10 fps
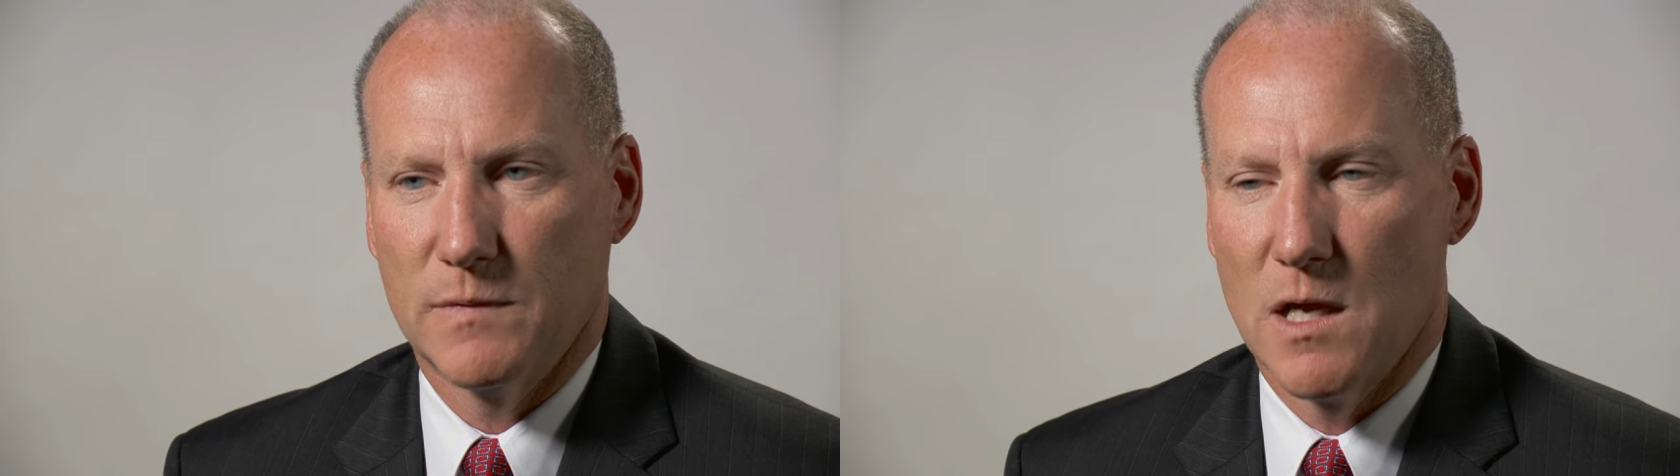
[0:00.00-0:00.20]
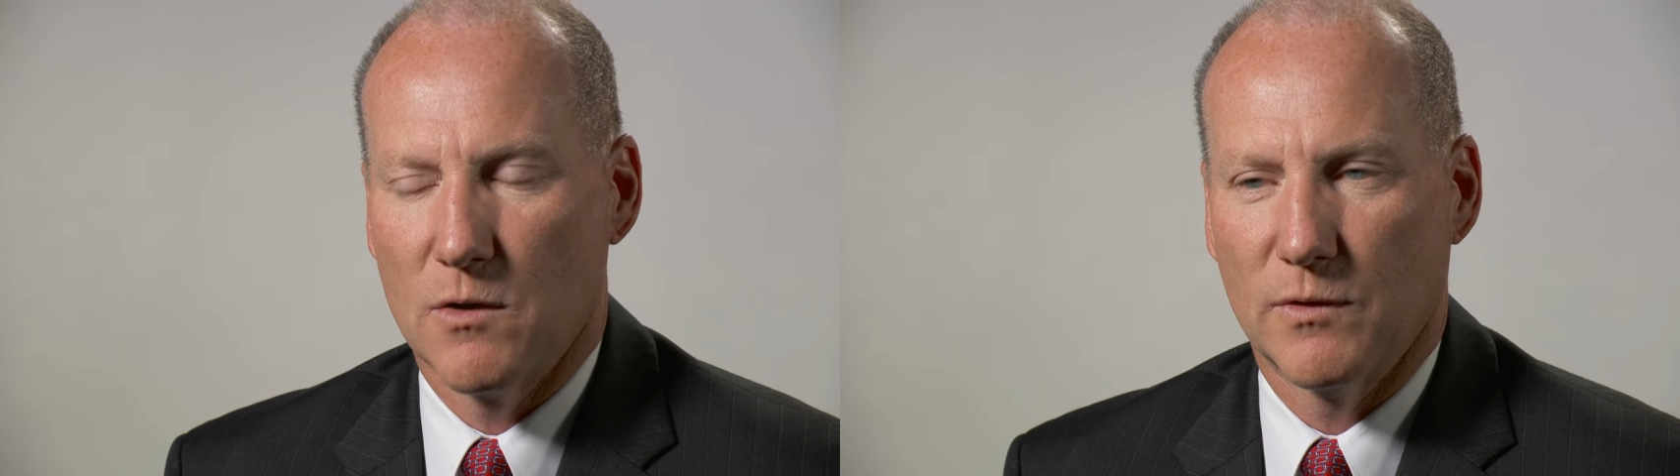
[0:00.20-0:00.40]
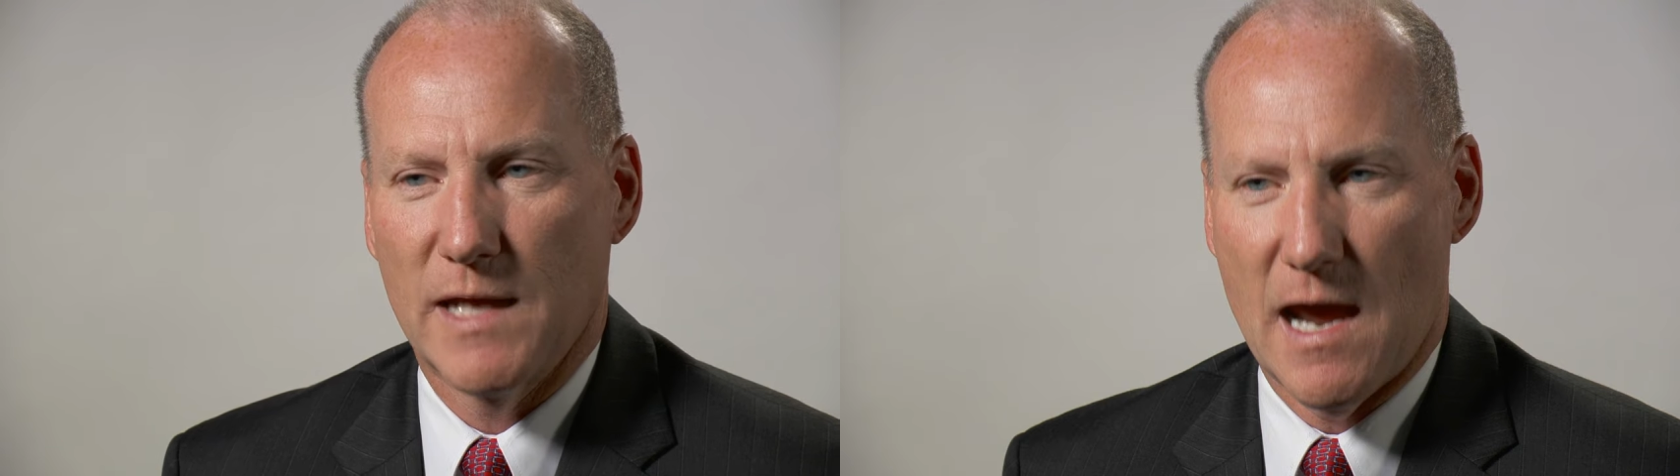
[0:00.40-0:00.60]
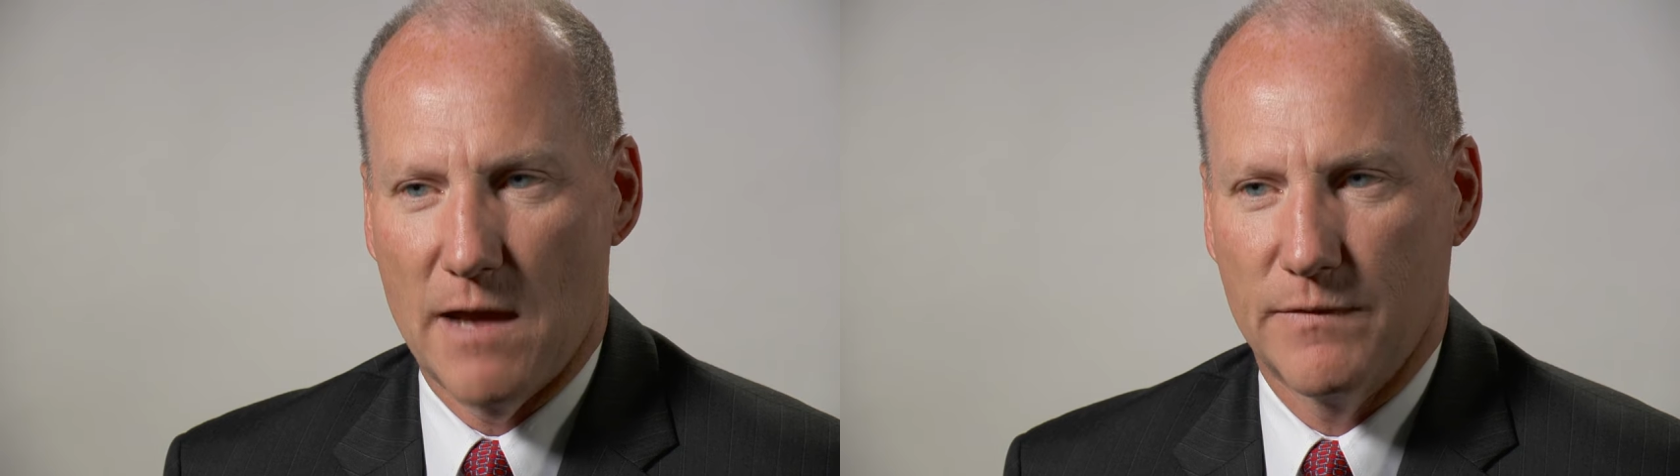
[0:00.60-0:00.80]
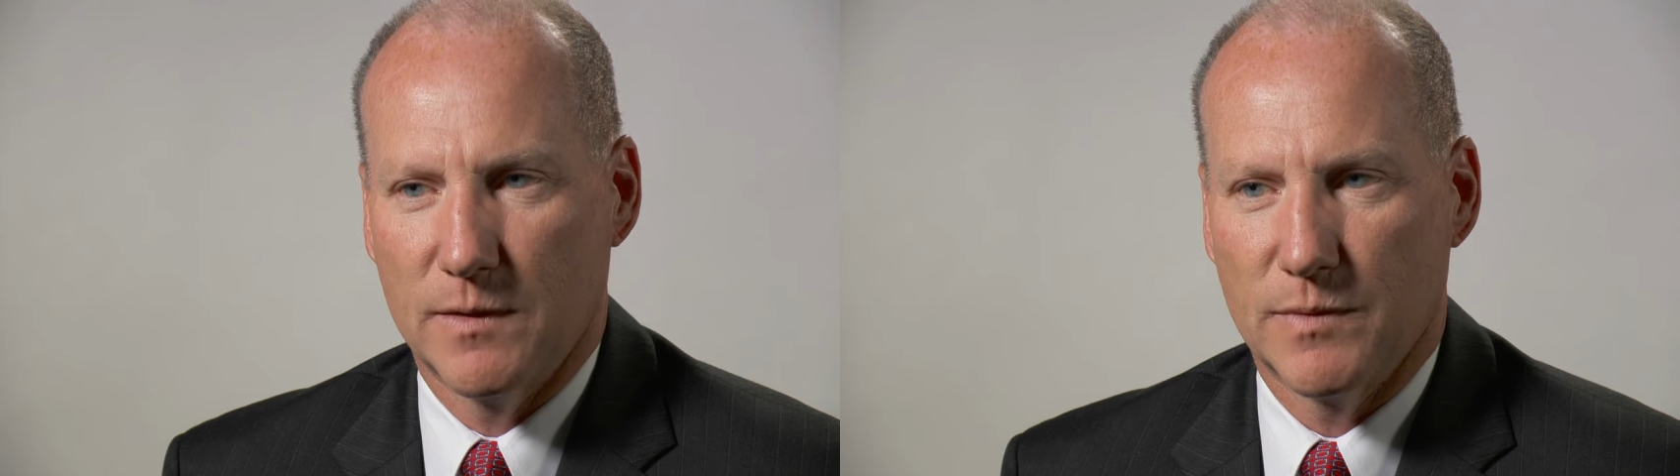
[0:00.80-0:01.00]
not only
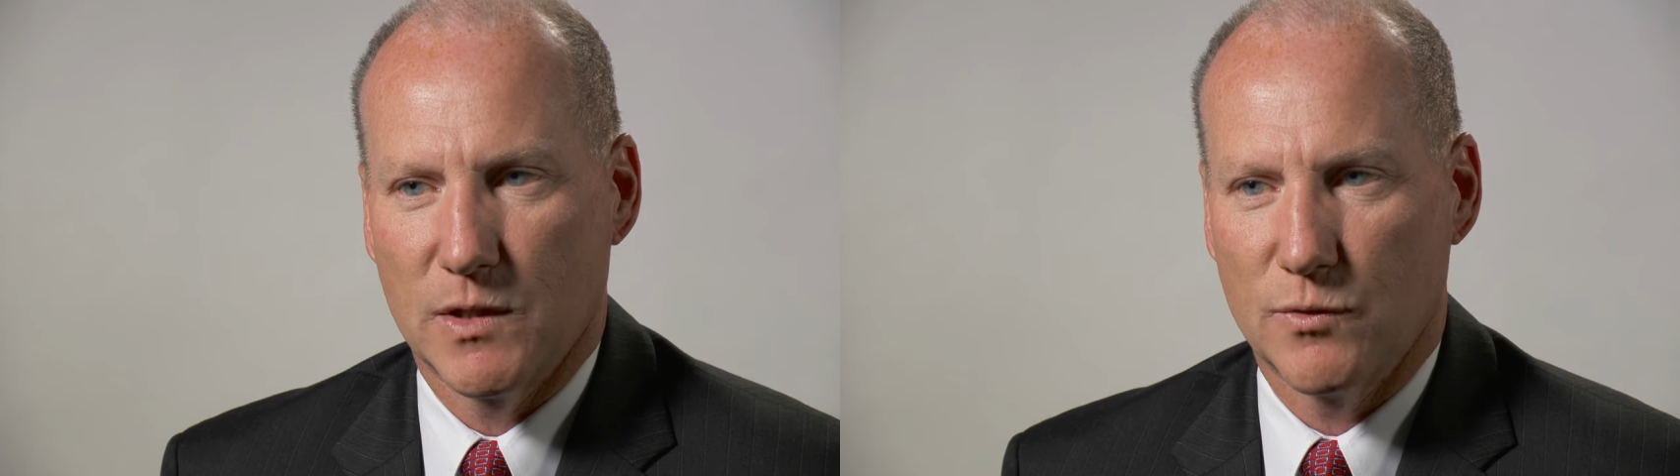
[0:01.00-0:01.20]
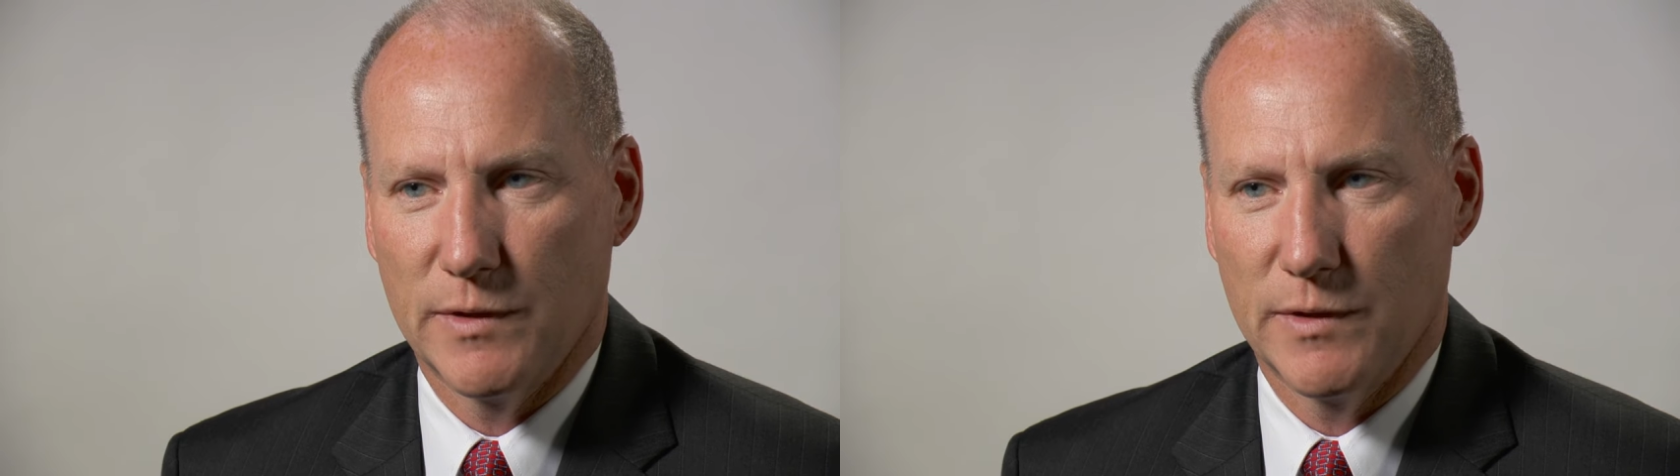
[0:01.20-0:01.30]
having but